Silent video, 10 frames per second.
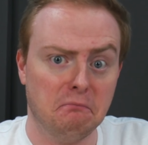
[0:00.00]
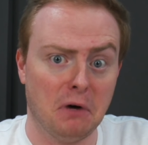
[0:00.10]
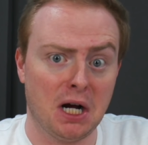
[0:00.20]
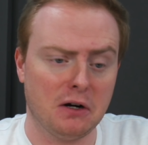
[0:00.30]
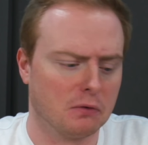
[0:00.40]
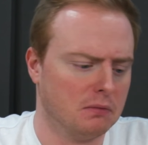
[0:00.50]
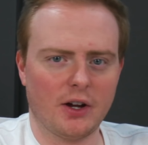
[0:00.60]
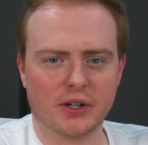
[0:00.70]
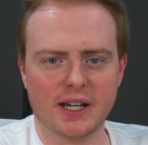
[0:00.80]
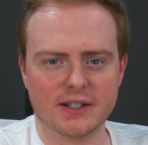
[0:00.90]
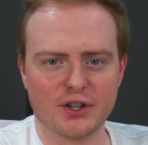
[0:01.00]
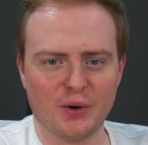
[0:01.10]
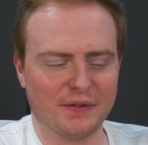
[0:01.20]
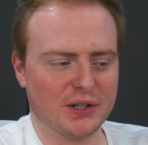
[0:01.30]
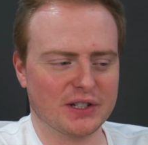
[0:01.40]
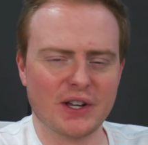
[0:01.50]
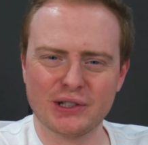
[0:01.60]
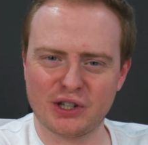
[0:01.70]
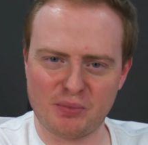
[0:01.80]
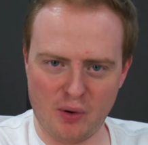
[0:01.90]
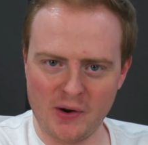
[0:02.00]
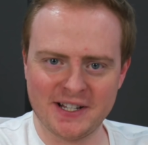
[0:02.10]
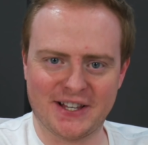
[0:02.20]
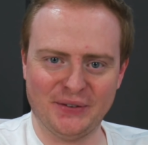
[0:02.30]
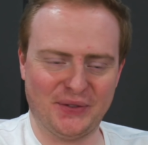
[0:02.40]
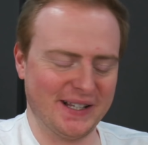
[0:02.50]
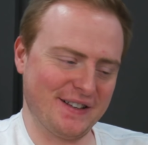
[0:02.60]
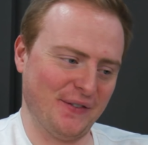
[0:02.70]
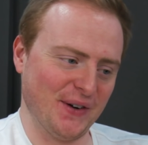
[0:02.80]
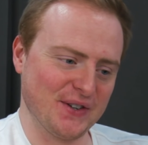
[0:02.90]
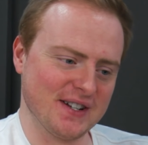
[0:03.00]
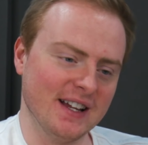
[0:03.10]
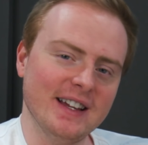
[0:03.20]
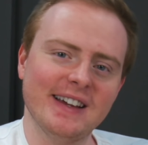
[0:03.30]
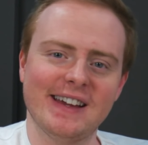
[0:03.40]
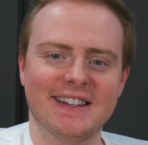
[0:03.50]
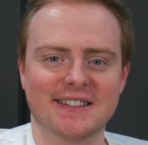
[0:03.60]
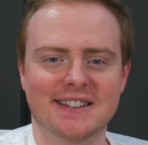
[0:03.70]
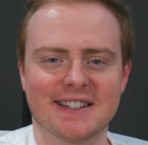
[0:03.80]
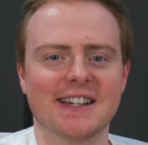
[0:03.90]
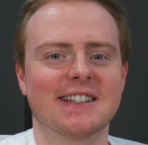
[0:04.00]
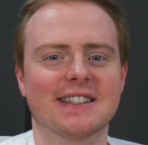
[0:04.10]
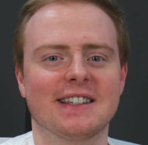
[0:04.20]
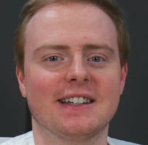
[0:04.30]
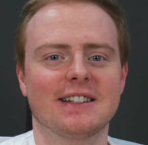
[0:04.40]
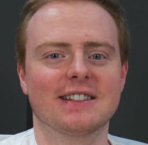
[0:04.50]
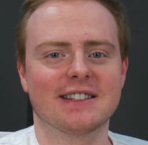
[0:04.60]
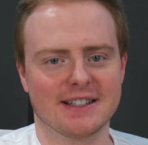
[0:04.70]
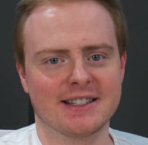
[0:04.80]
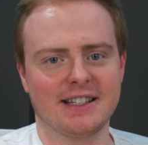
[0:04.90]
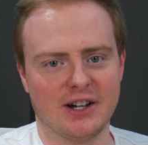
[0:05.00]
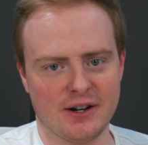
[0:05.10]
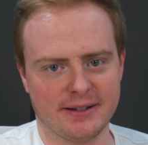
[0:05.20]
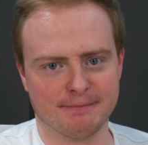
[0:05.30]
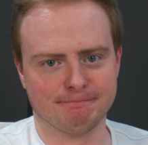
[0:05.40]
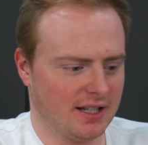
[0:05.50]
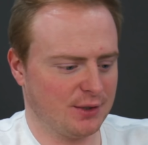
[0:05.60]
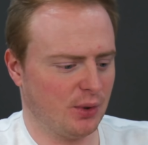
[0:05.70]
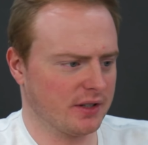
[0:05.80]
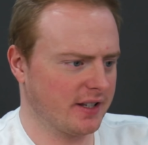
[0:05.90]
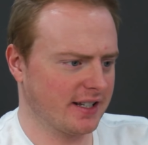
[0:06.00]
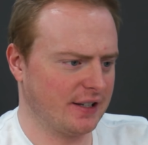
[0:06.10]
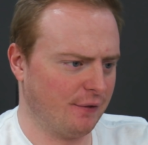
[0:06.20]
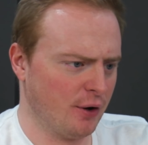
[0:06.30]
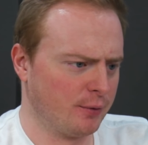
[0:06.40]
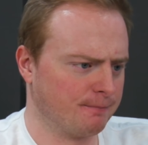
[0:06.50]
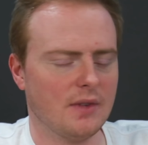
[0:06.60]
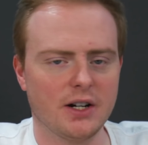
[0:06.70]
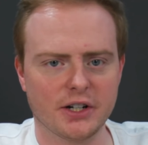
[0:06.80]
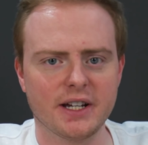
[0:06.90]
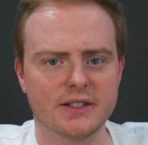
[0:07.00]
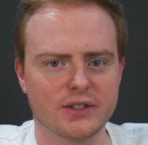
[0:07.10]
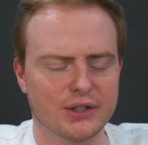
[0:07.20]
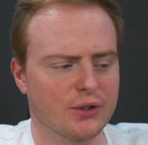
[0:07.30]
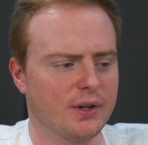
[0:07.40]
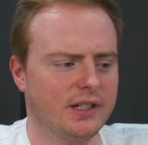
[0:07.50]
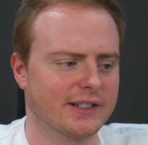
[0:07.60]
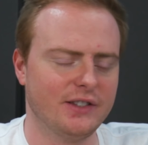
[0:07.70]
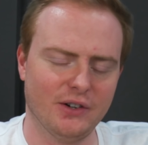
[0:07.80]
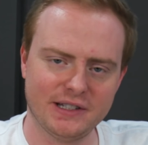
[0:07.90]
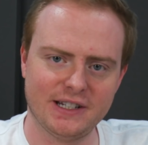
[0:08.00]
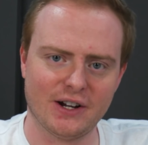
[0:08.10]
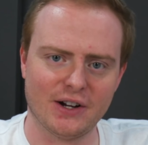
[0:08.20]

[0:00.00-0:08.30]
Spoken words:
Wow. Okay, so I've just heard the price of this phone. It's $669. That's one sexy phone. Okay, so the screen is 90